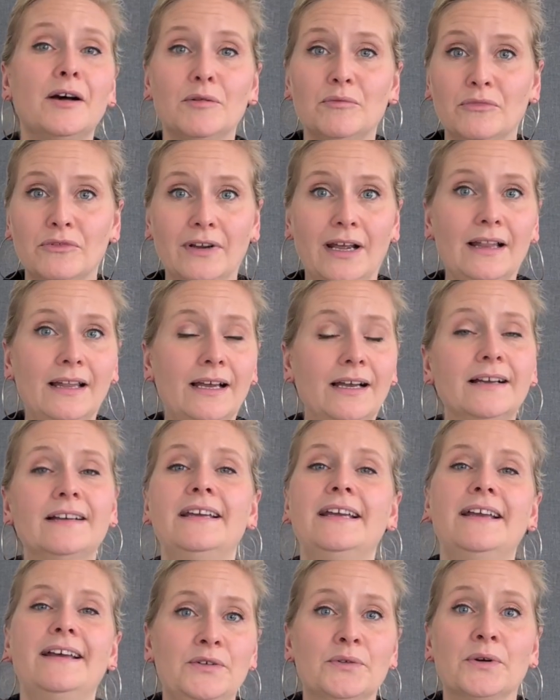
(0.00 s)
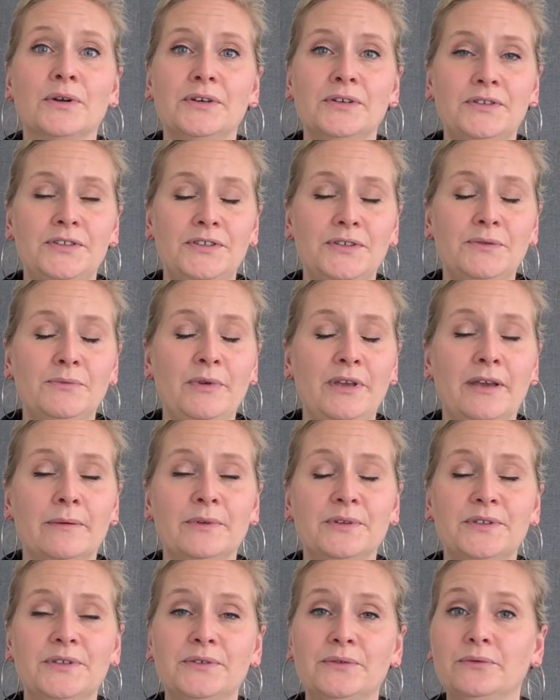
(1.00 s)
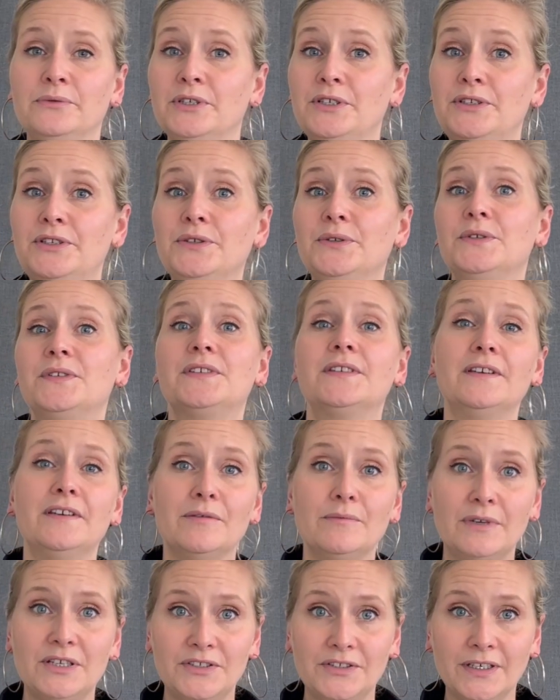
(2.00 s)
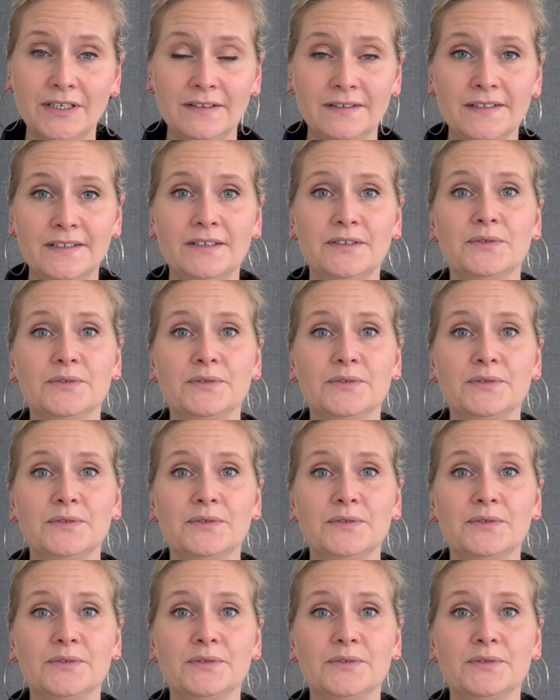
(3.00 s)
umbrella in order to be able to reduce emissions,